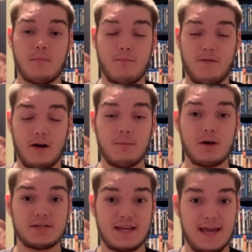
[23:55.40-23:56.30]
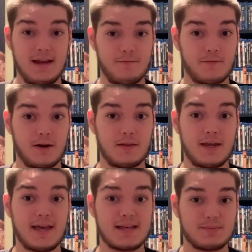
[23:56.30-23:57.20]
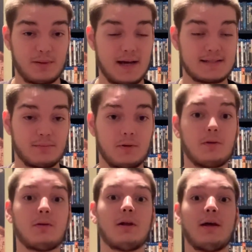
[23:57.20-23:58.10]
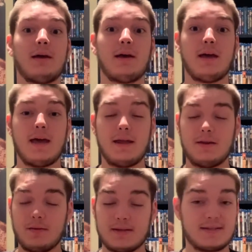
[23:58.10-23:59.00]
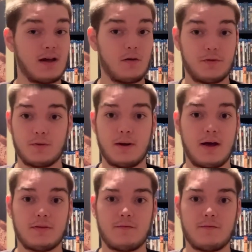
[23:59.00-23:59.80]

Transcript: very much kid-friendly as possible, and you could tell throughout the